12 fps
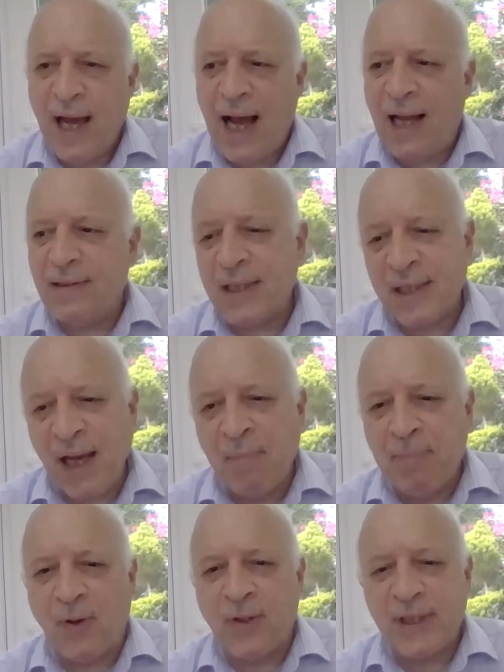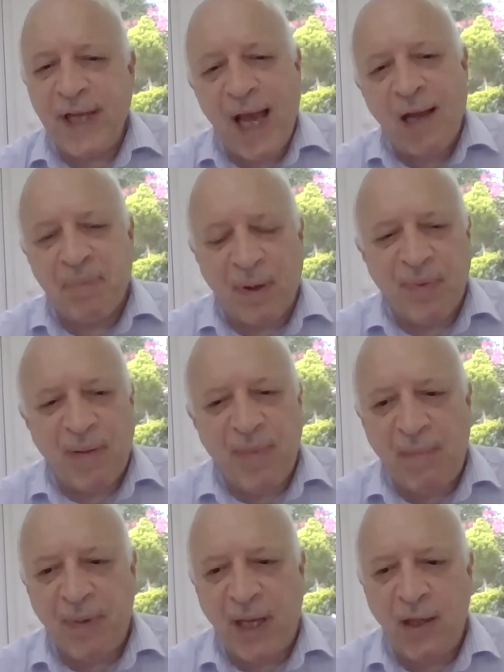And some books, yeah, probably
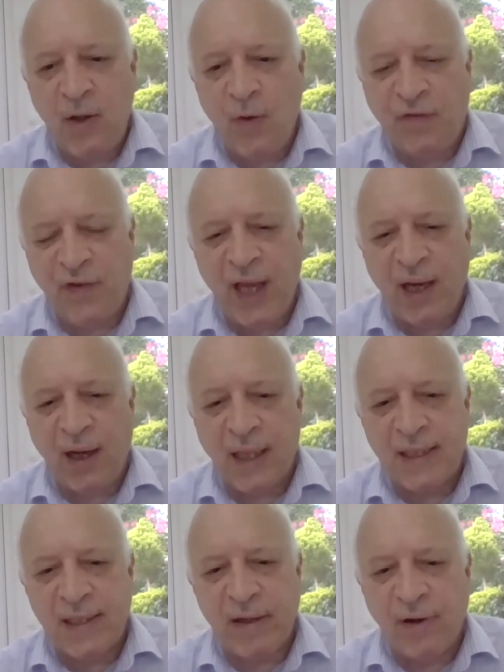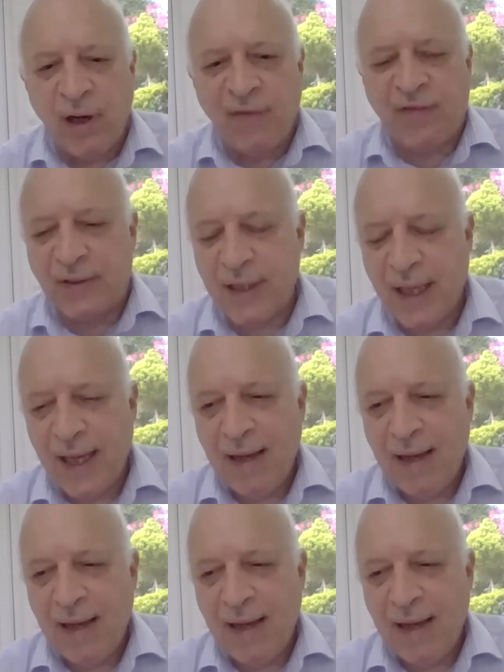maybe you feel it's irrelevant.